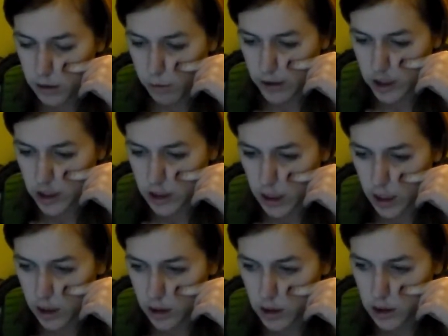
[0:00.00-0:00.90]
Question
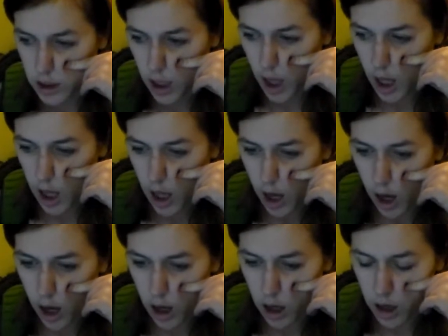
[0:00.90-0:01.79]
six.
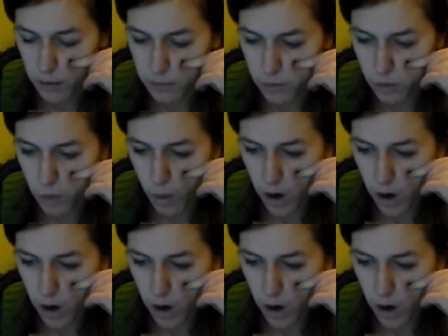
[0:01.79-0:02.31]
Um,